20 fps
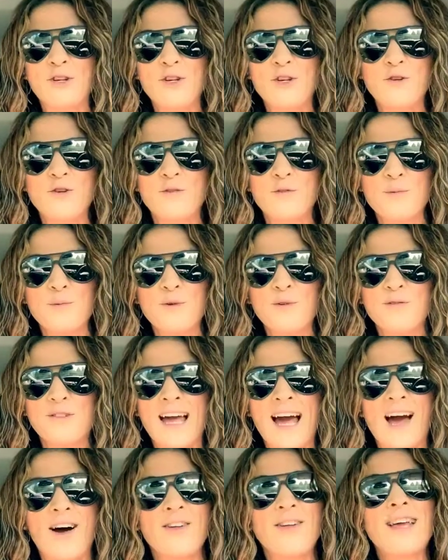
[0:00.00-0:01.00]
you've moved
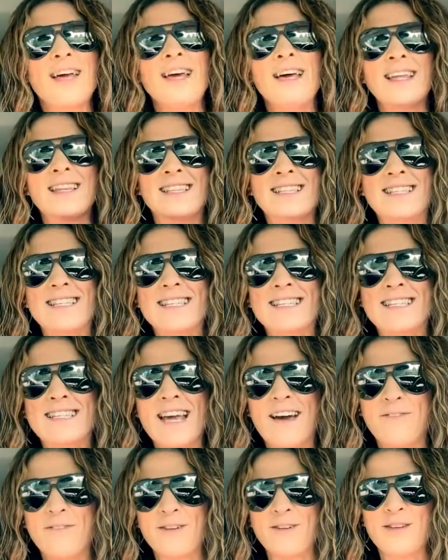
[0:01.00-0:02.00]
out. This is
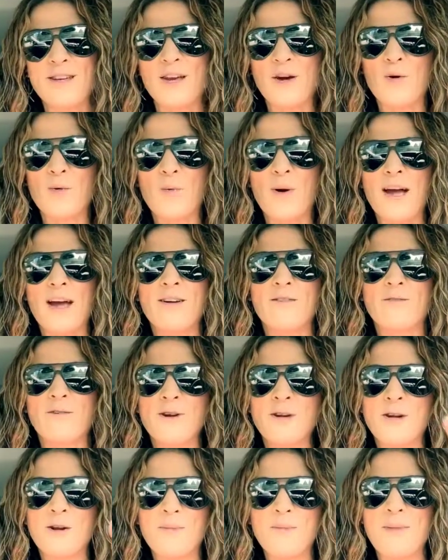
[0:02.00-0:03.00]
definitely a way for
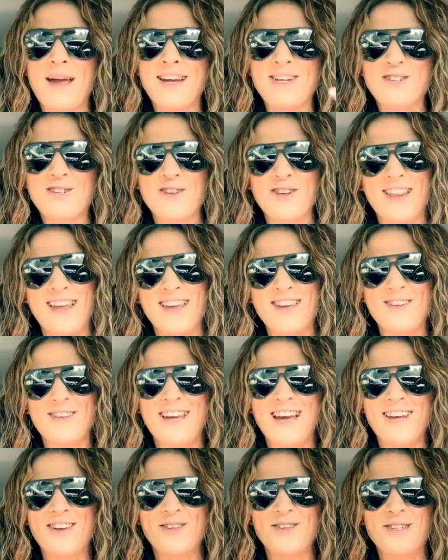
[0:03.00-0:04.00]
you to make sure that you
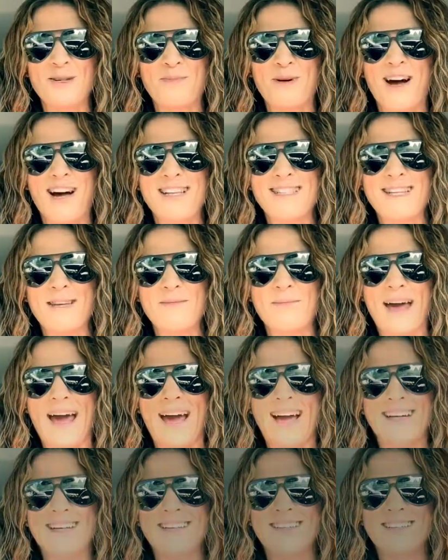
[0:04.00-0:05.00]
get your deposit back.